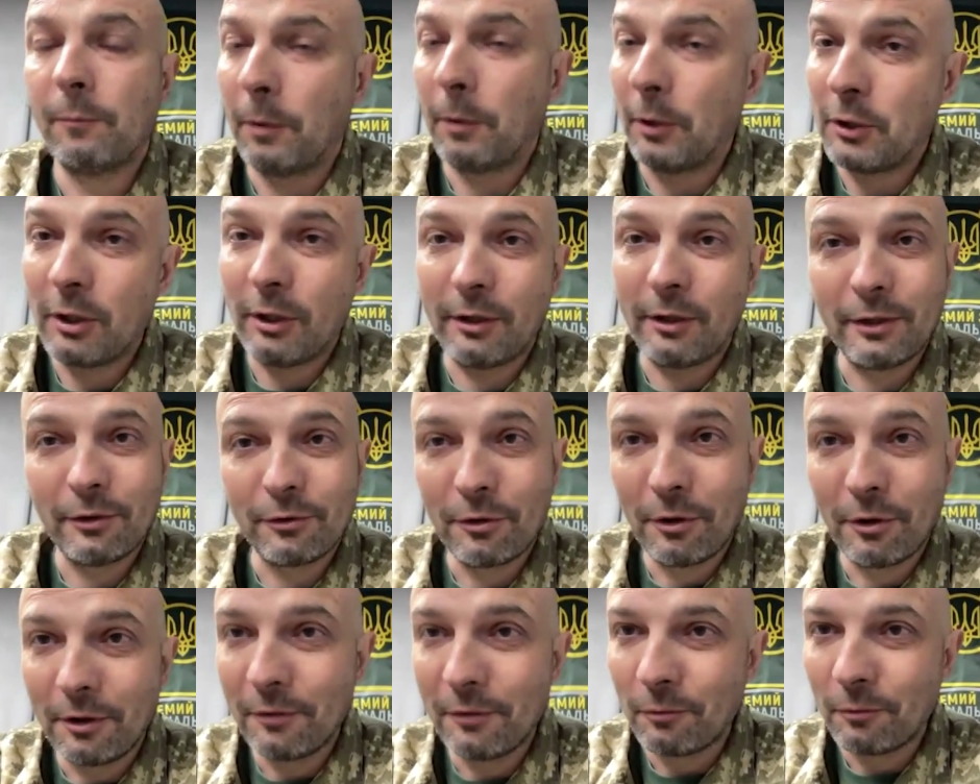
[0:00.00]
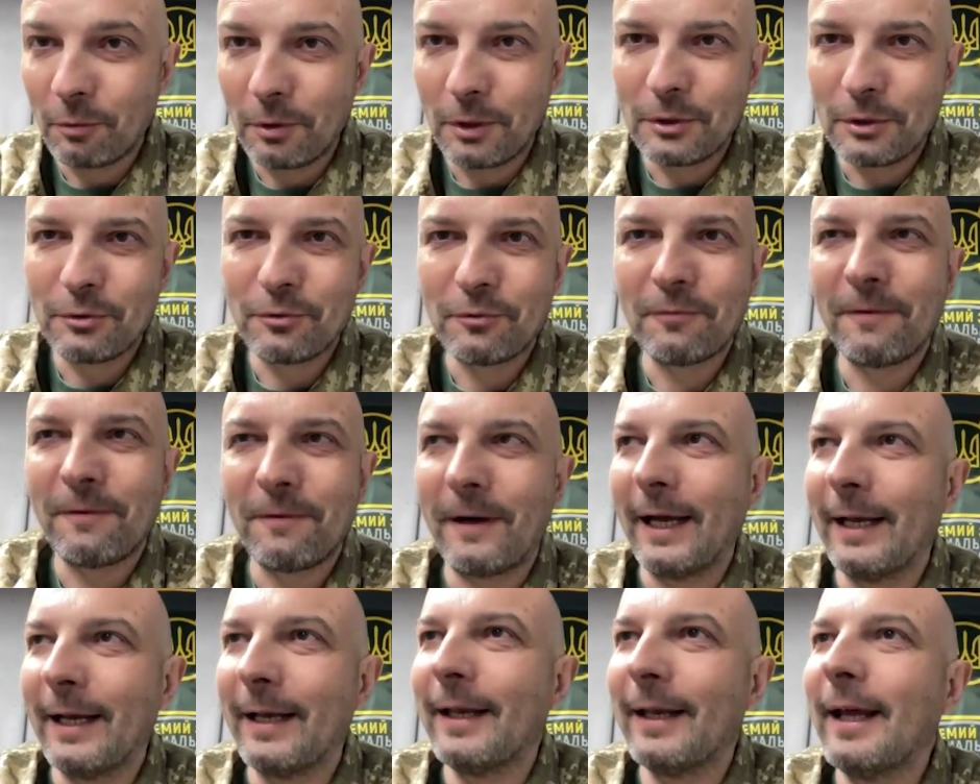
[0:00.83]
especially you don't want to
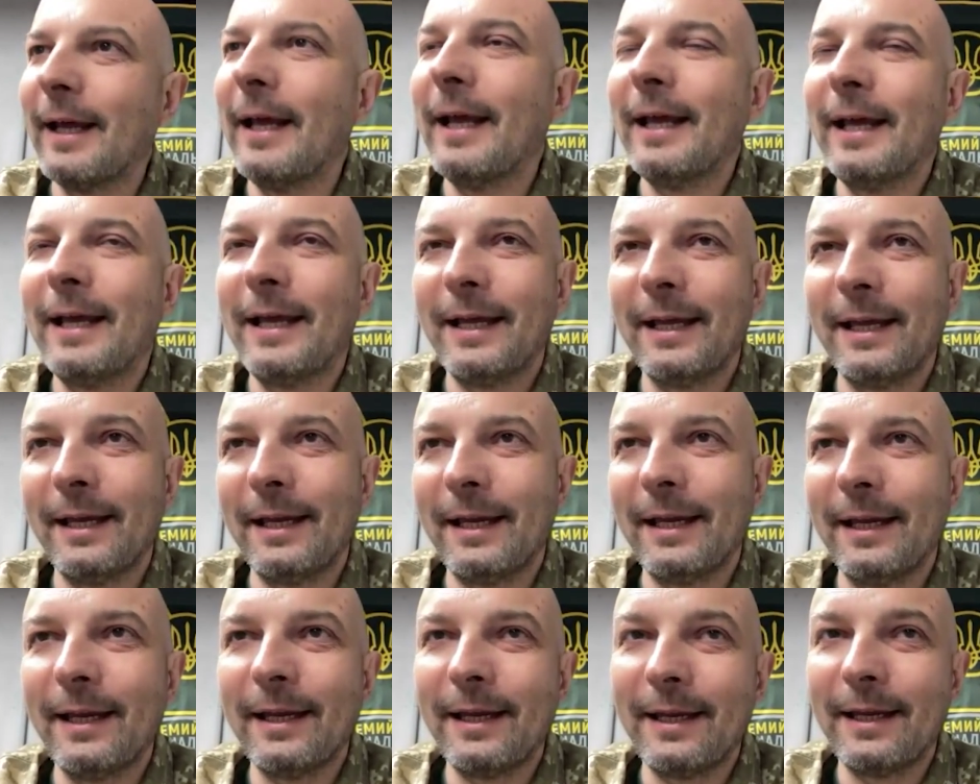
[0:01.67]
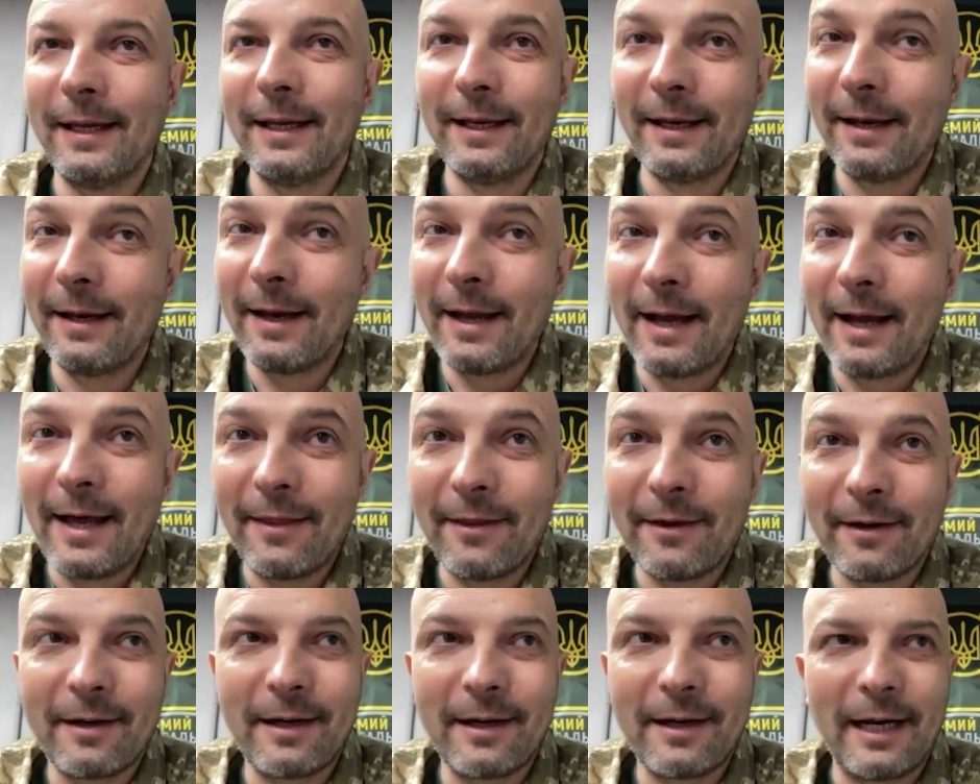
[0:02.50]
fight uh, in
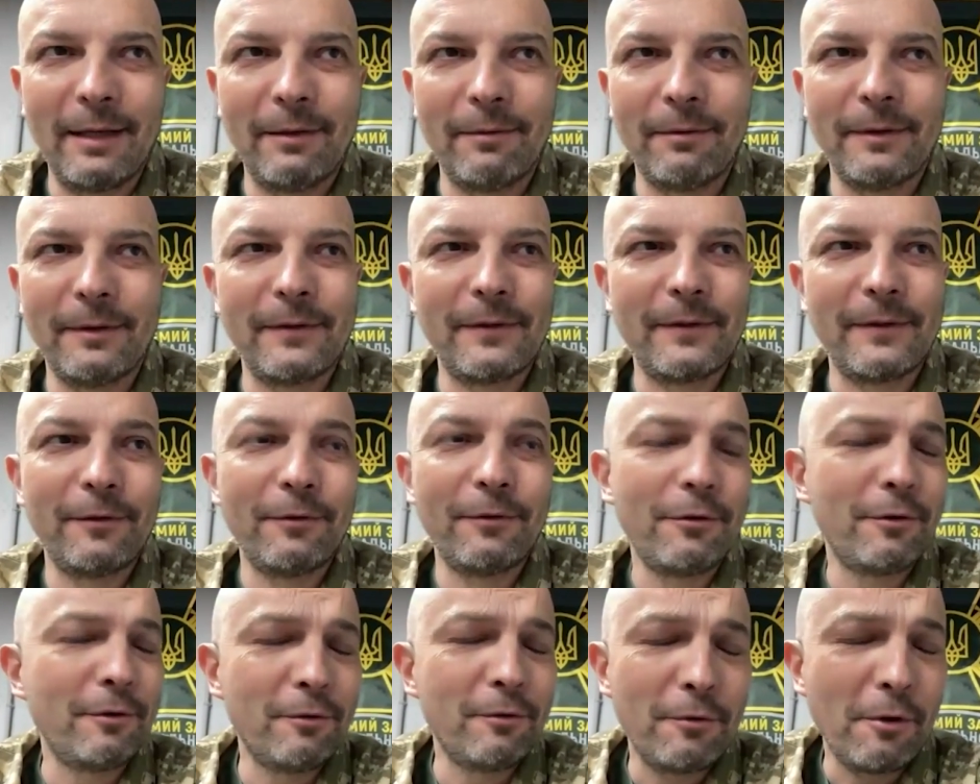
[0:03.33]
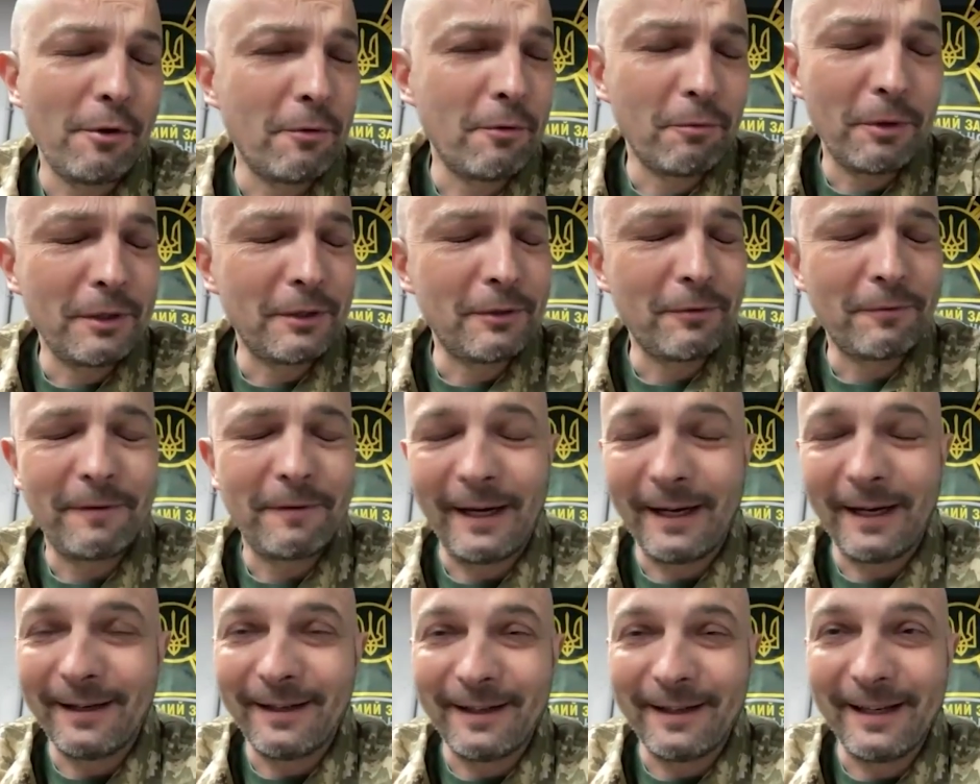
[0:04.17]
another country. You, you don't want to
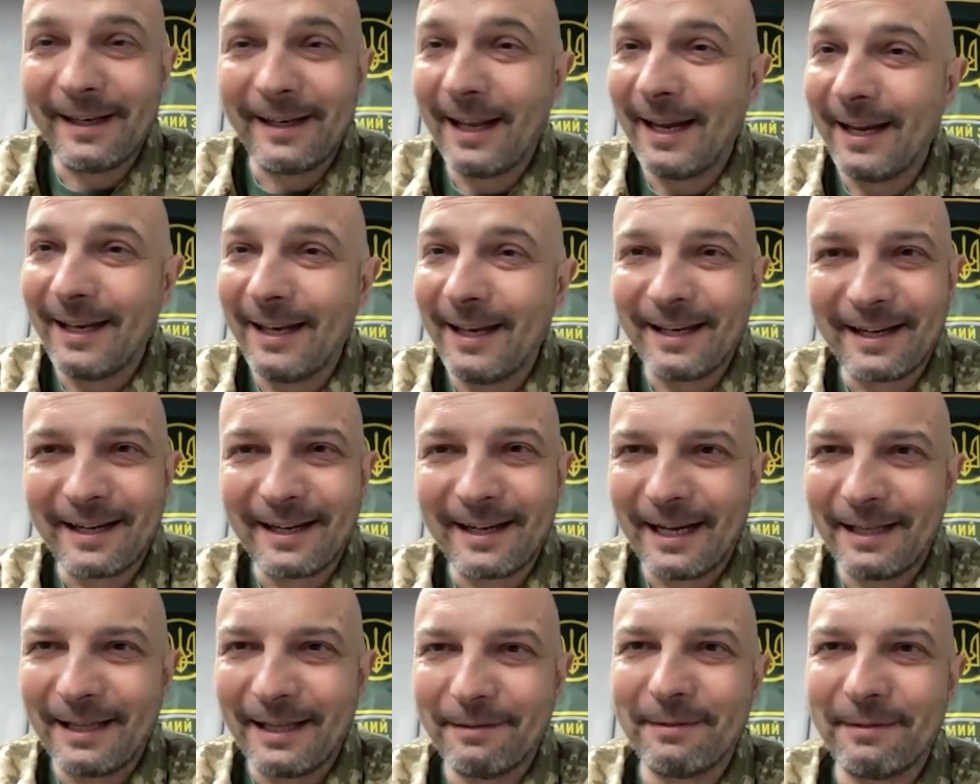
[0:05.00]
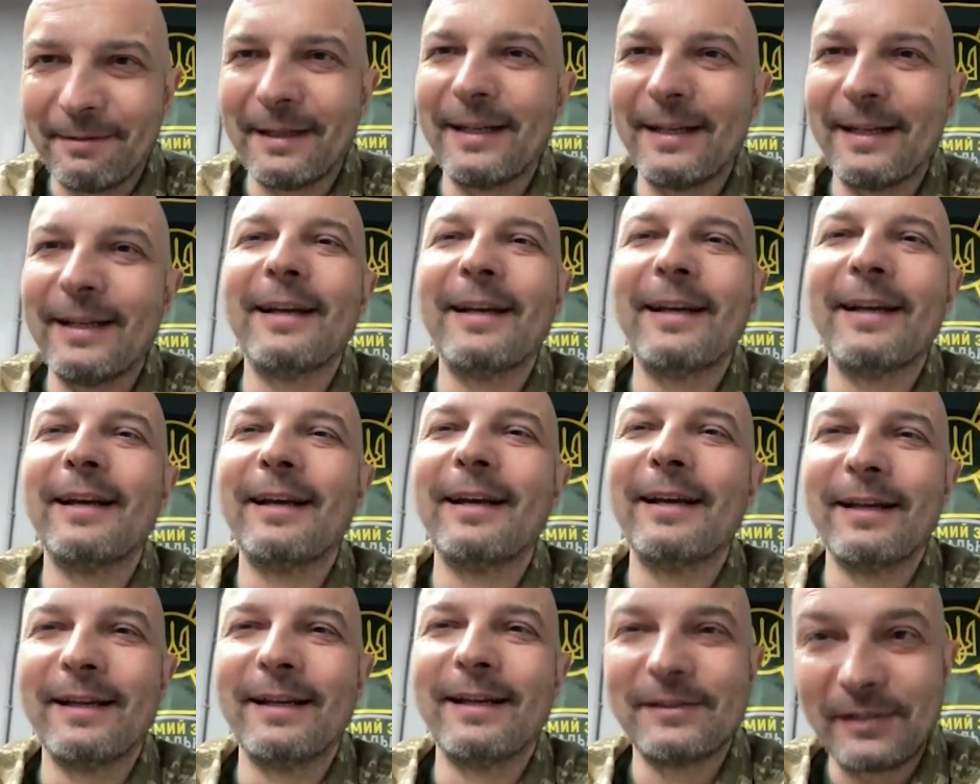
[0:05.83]
fight in any country
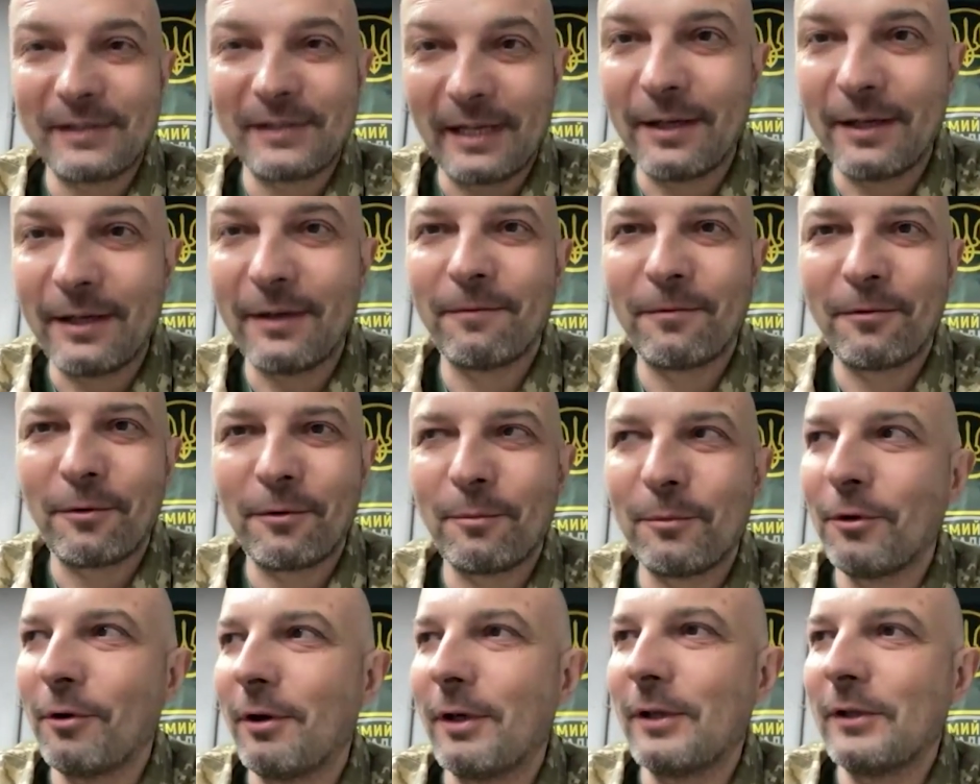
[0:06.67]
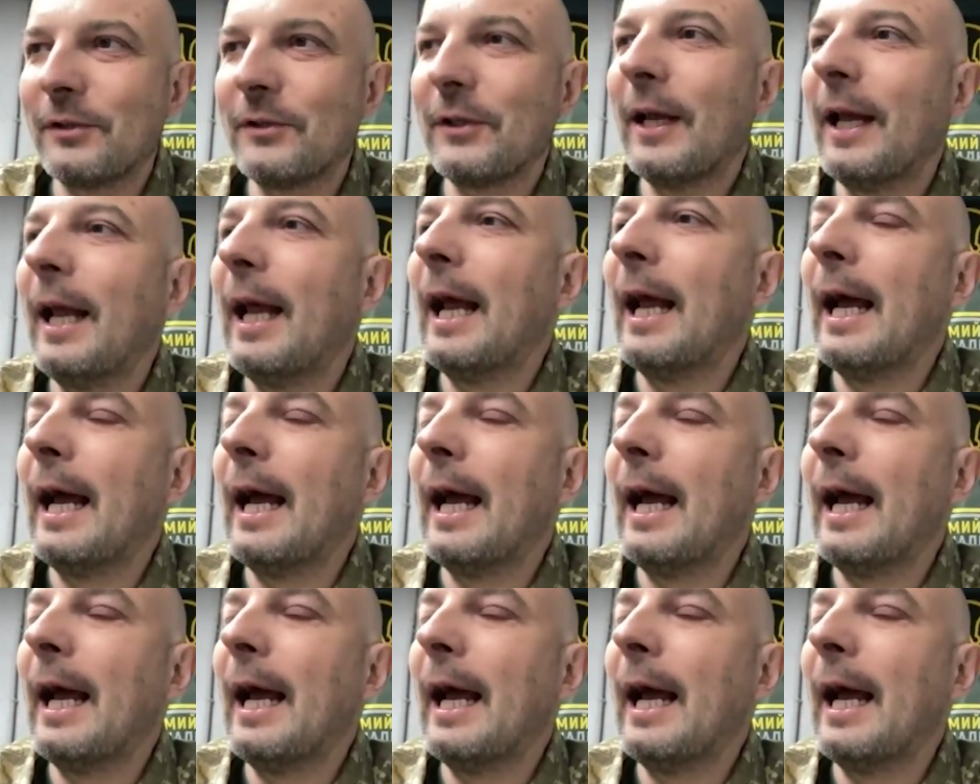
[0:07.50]
uh, starting from yours.